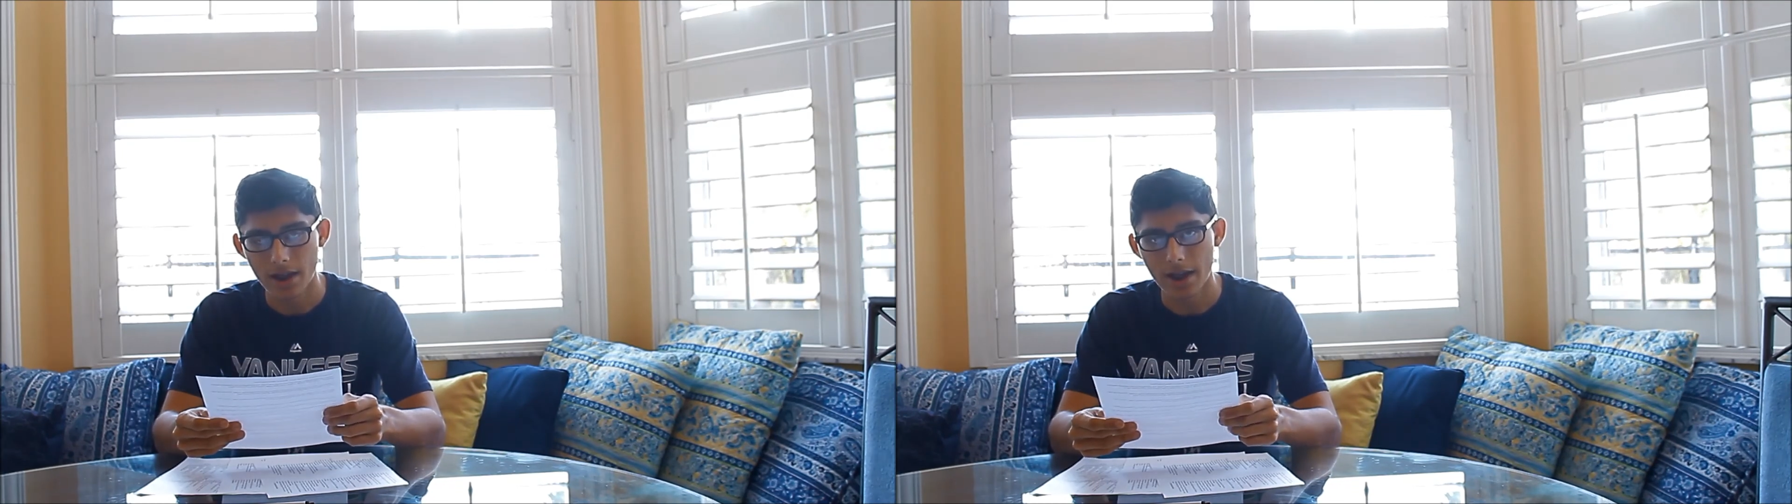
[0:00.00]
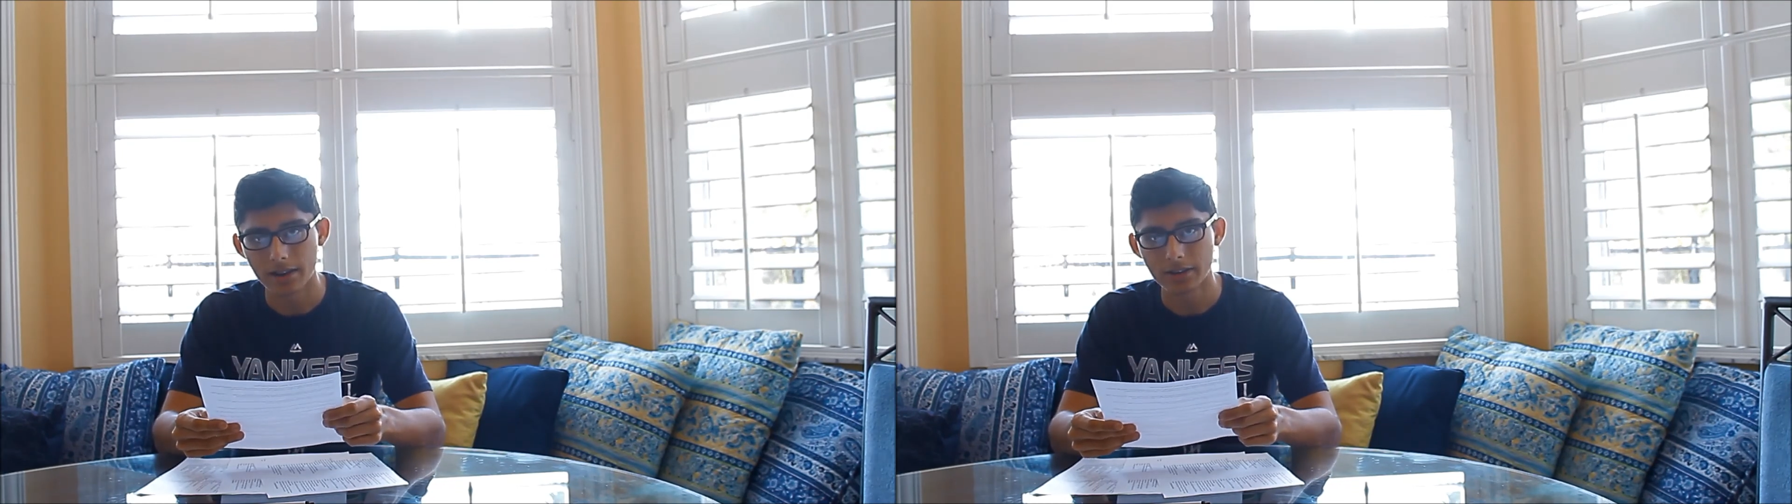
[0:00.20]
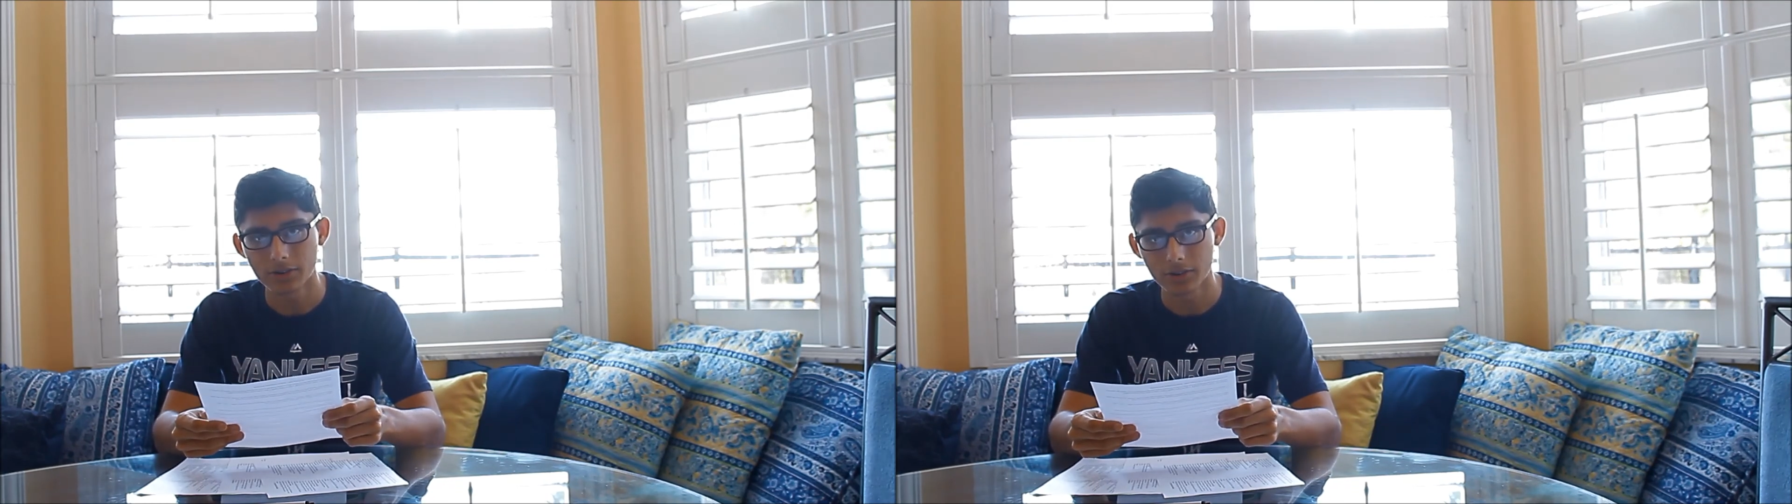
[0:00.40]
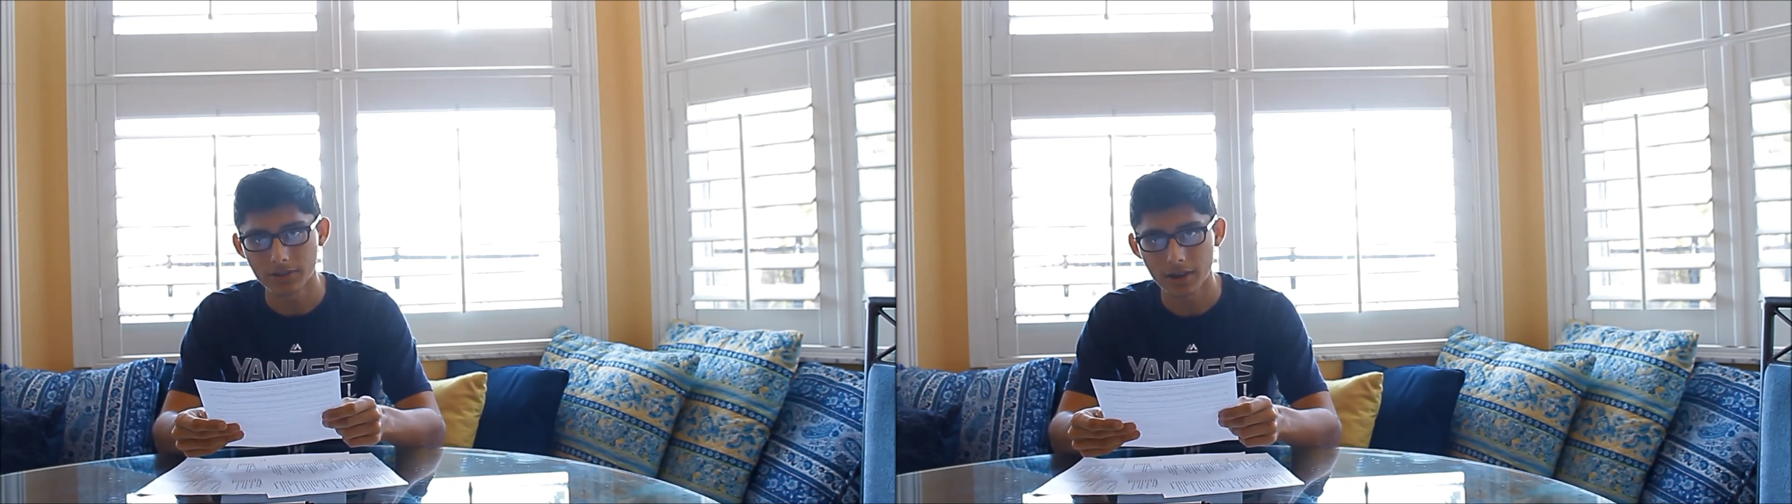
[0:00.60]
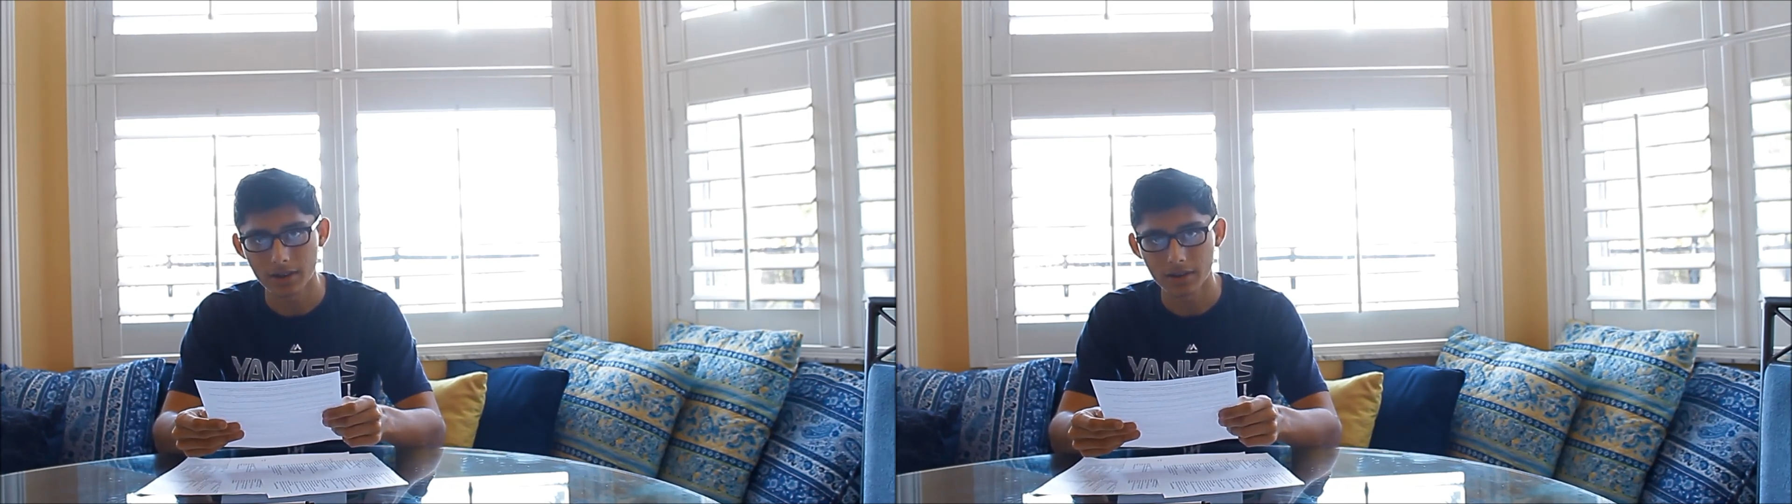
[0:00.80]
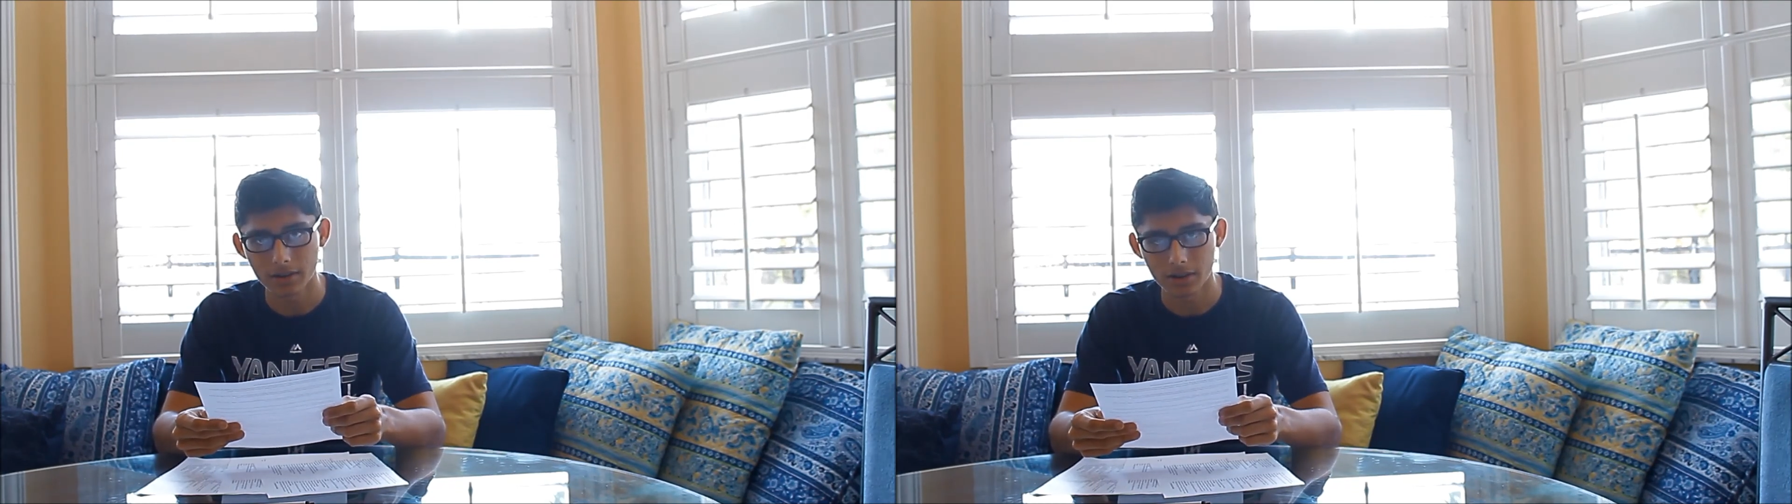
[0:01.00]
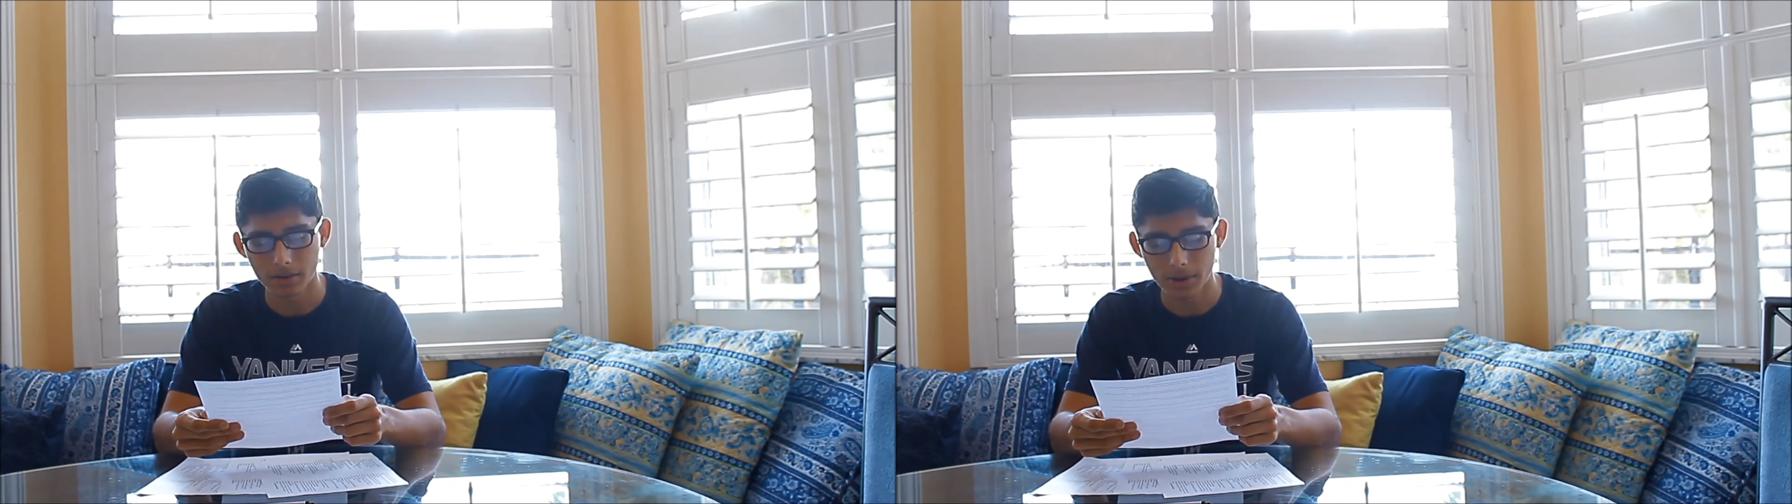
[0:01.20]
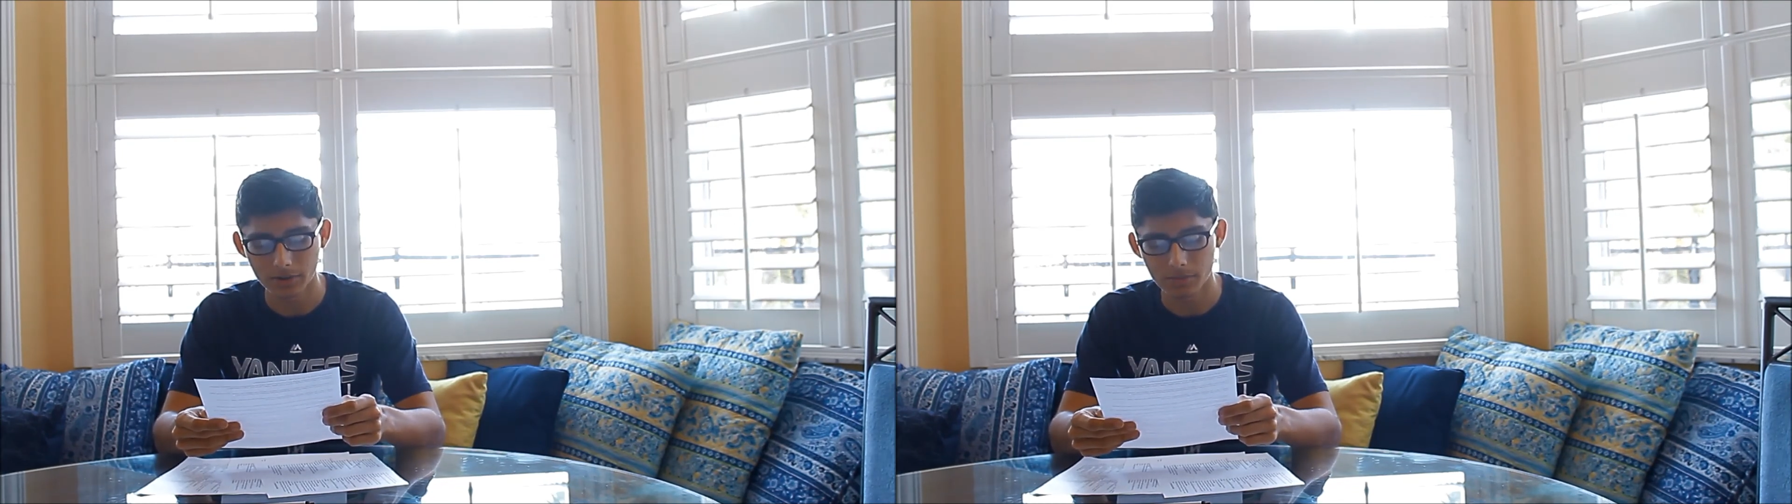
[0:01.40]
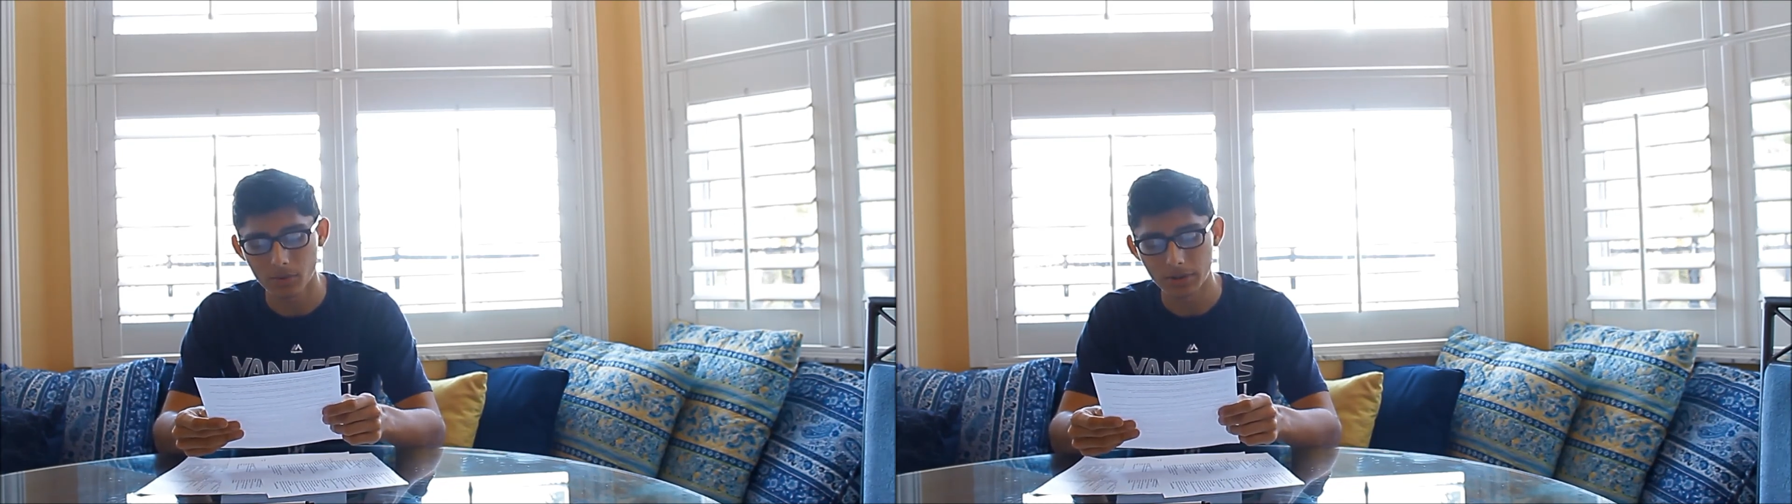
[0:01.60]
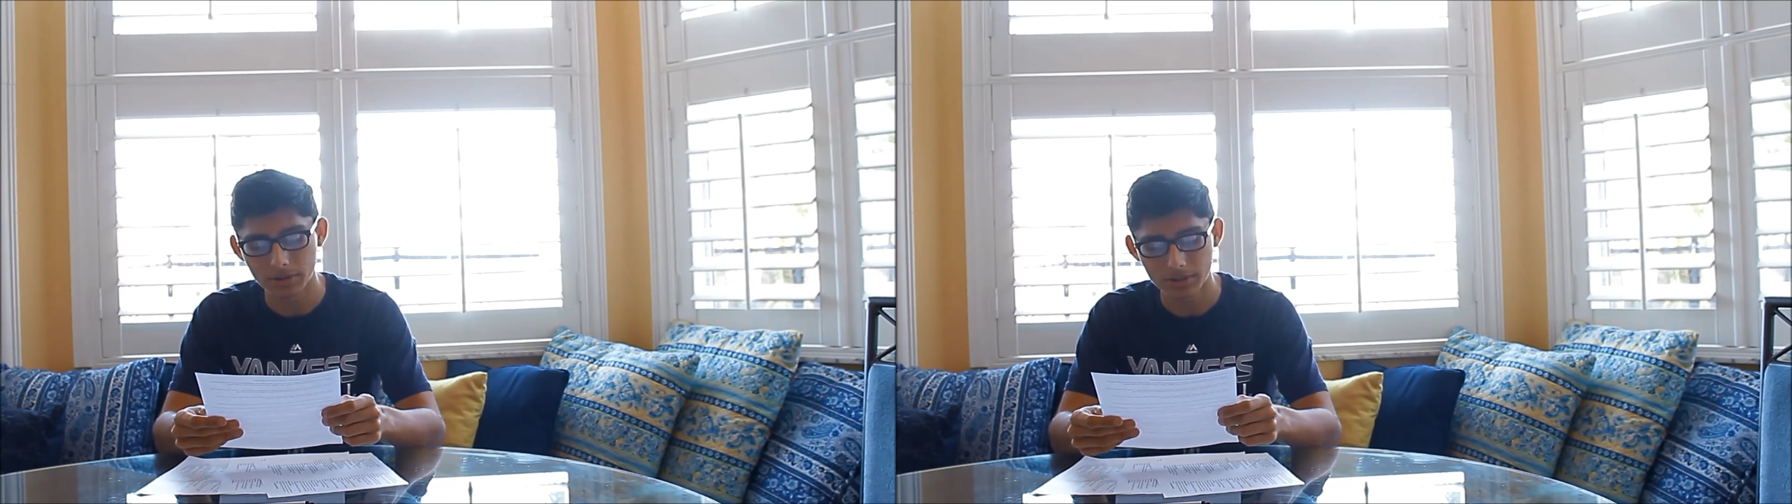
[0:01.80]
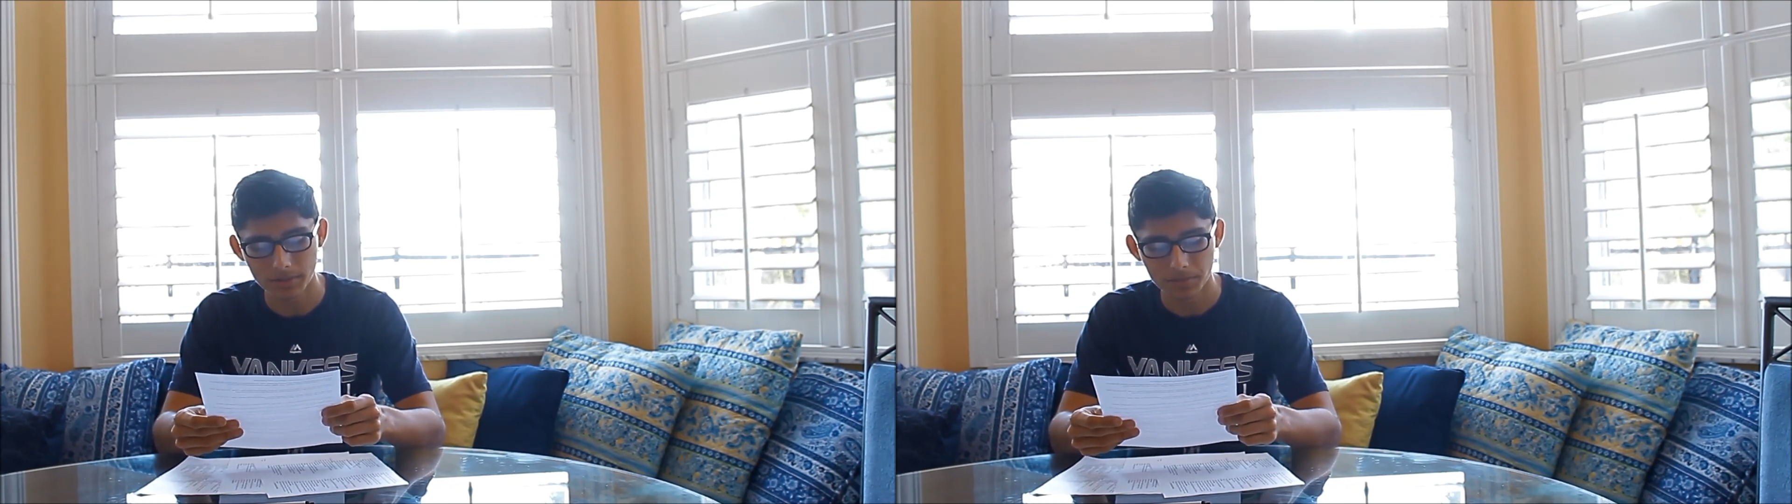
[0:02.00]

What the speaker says: and each are assigned an amount of points.